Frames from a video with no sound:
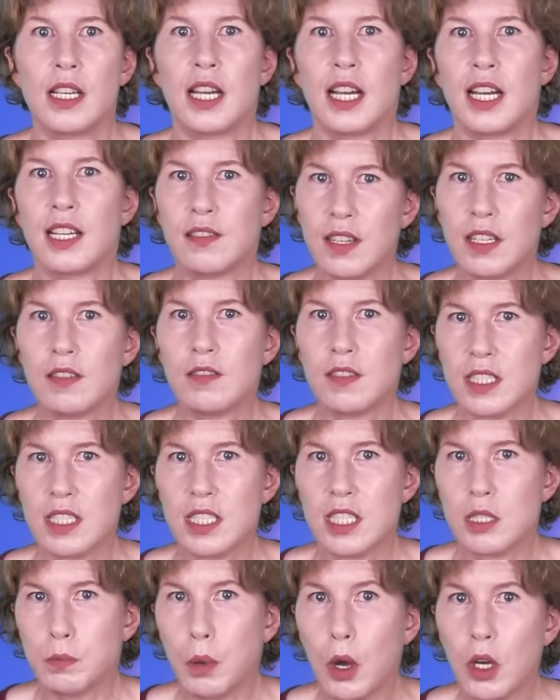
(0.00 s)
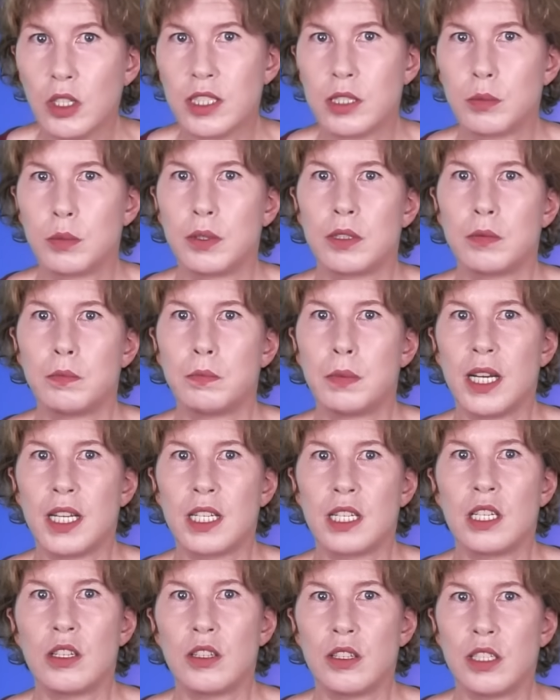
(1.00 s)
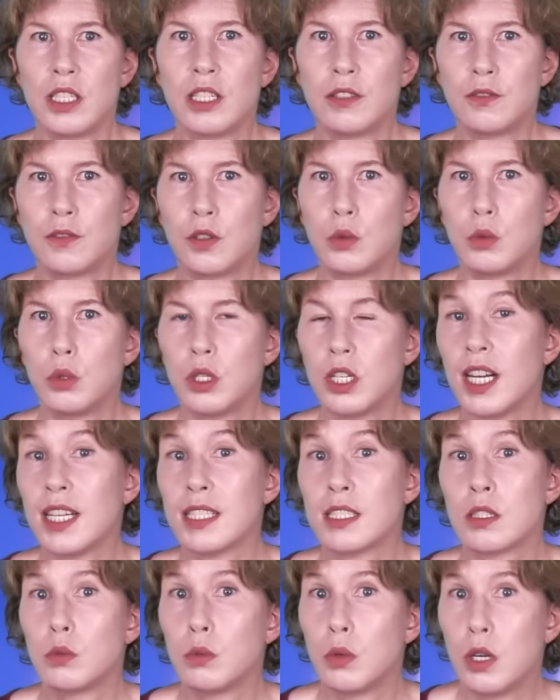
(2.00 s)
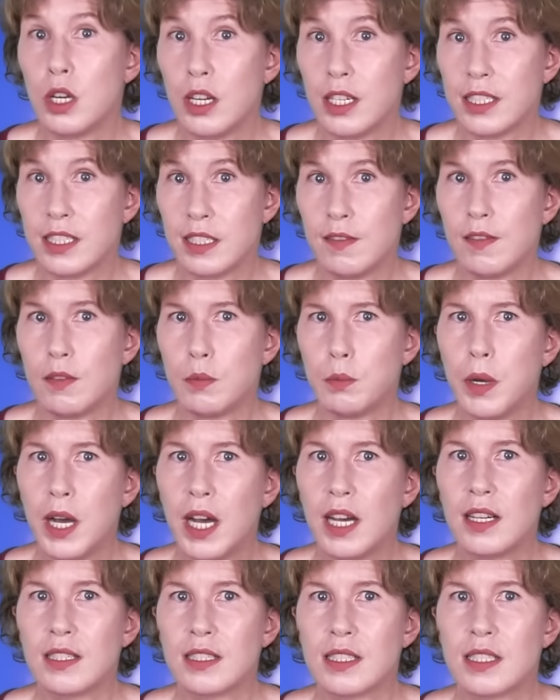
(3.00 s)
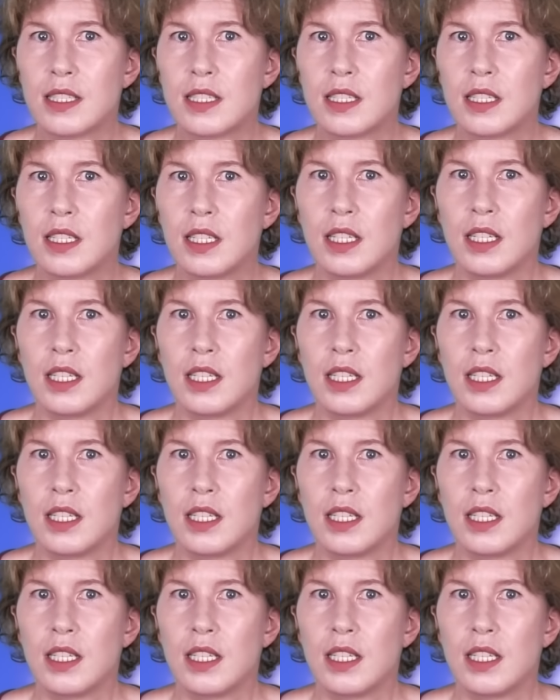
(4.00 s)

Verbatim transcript: I think this is possible by learning from what has worked in the past